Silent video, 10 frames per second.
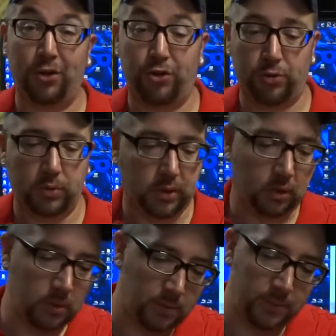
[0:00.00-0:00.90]
controller.
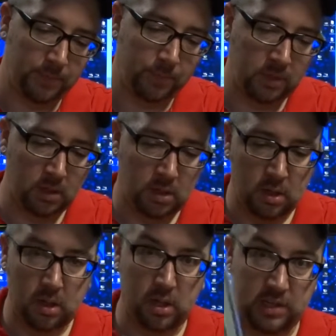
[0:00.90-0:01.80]

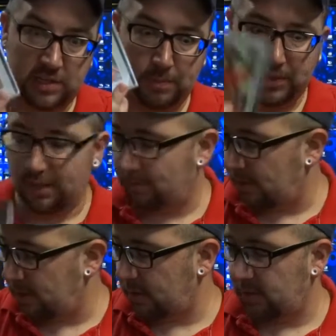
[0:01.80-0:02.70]
Sim Theme
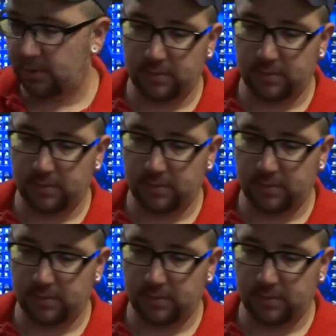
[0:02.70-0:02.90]
Park.